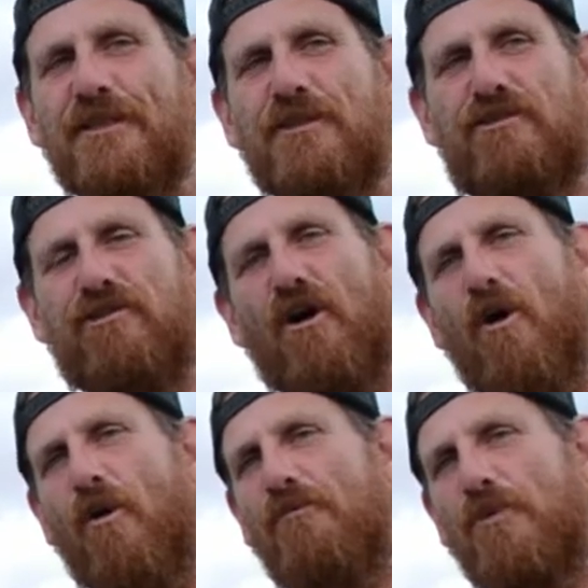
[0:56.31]

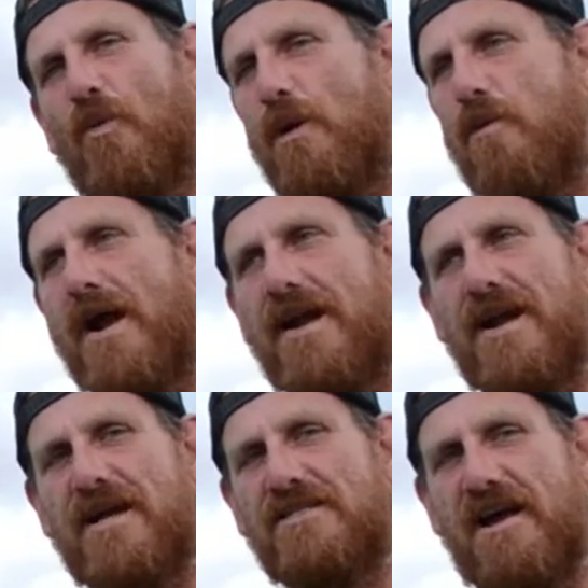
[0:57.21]
So we
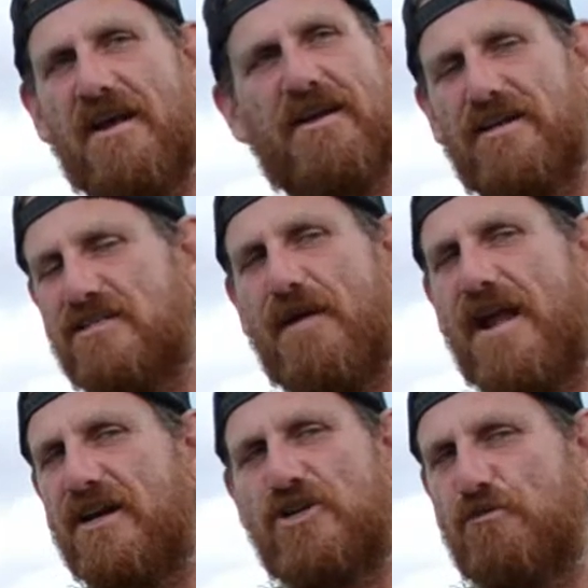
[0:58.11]
recognized that an
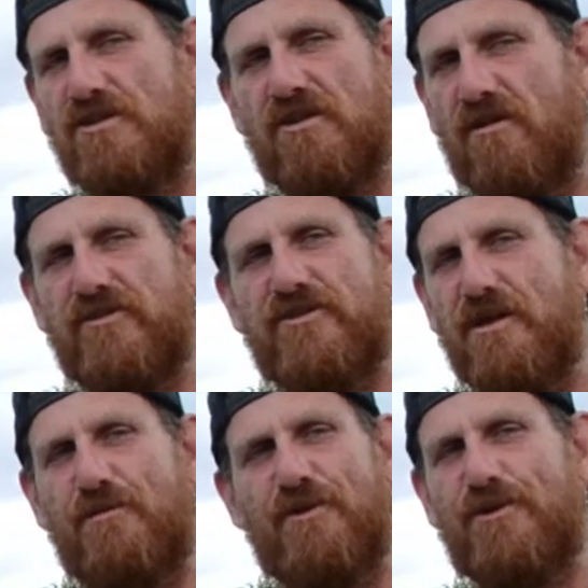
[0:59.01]
expansion was on the
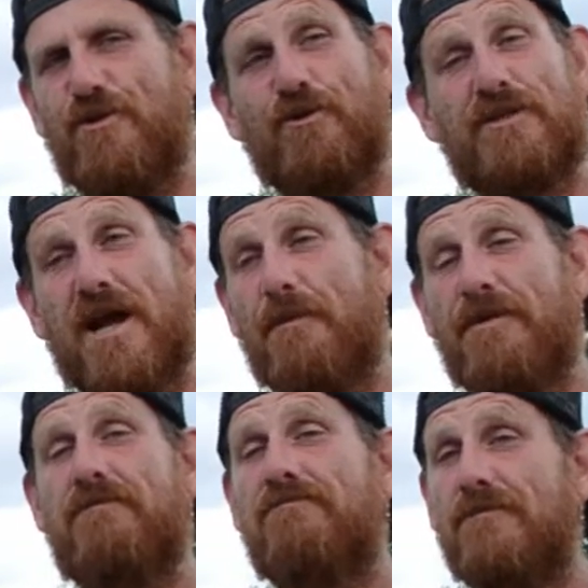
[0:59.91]
table the whole time. And
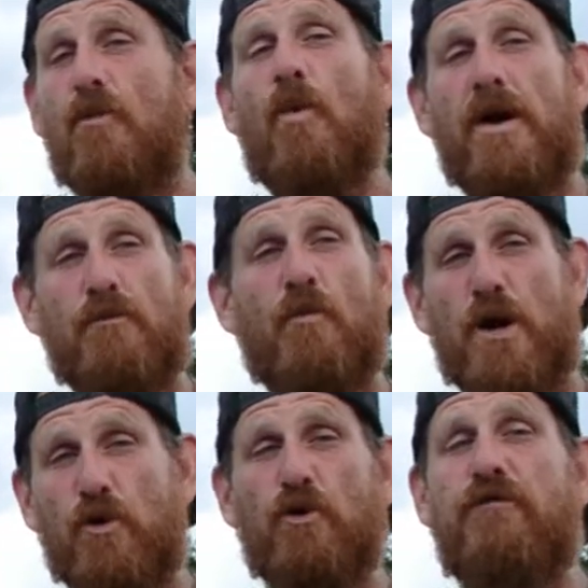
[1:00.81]
what, what
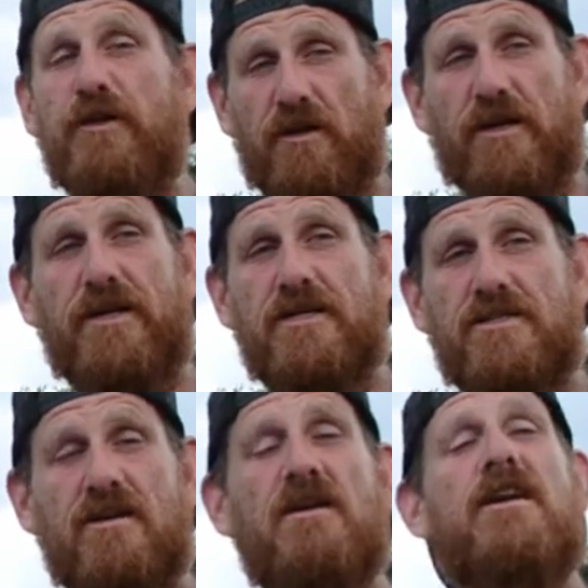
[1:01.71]
Whoville
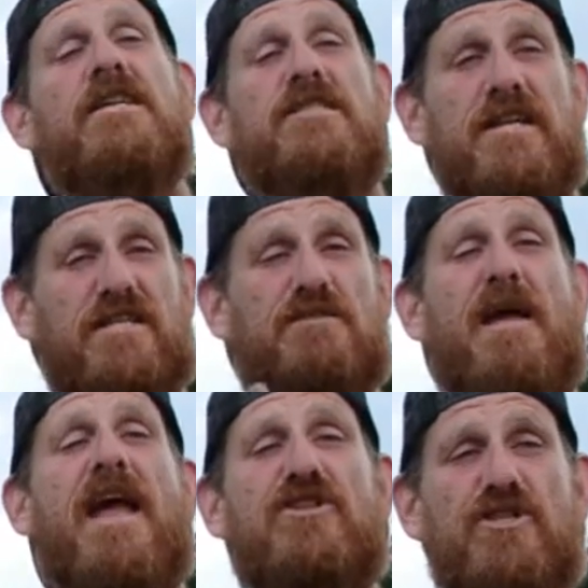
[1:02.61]
is, is an
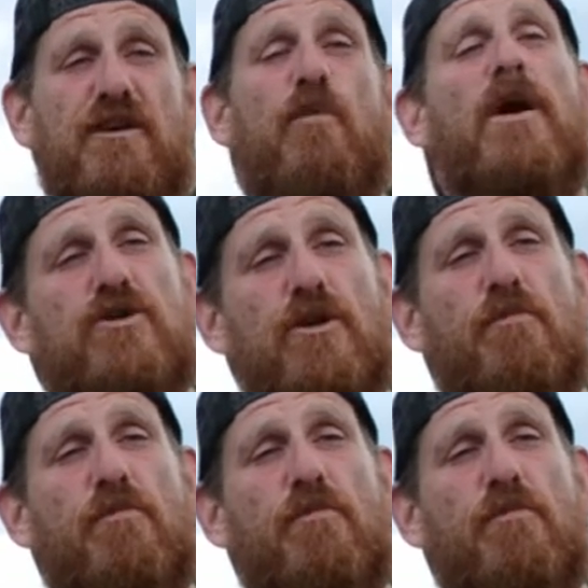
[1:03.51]
expansion of what took